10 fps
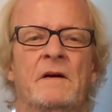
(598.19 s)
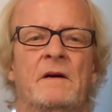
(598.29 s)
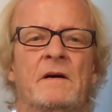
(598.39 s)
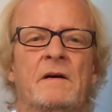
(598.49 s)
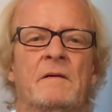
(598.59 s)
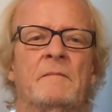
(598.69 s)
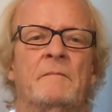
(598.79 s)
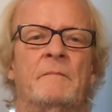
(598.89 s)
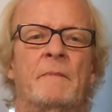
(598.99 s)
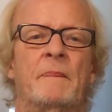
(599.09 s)

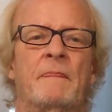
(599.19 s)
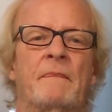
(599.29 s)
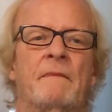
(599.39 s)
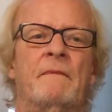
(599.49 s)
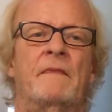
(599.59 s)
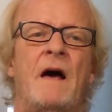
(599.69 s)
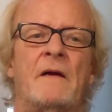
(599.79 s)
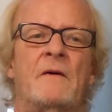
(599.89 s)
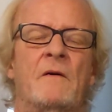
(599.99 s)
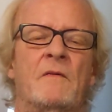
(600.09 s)

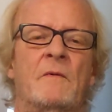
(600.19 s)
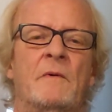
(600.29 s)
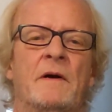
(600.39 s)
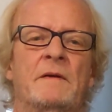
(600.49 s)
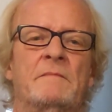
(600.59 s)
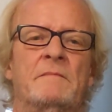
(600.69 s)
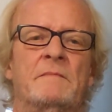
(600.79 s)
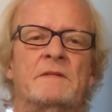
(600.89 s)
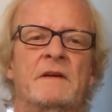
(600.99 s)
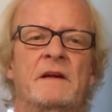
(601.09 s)
Not all the way
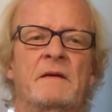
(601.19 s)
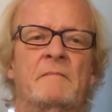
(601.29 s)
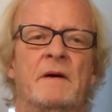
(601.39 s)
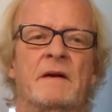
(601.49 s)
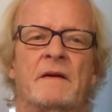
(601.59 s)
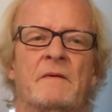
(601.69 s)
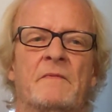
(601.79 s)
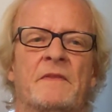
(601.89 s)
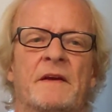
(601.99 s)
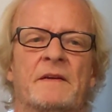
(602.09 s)
seated, but I
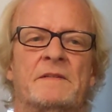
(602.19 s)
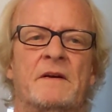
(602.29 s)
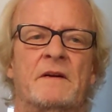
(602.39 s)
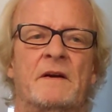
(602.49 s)
don't think it's going to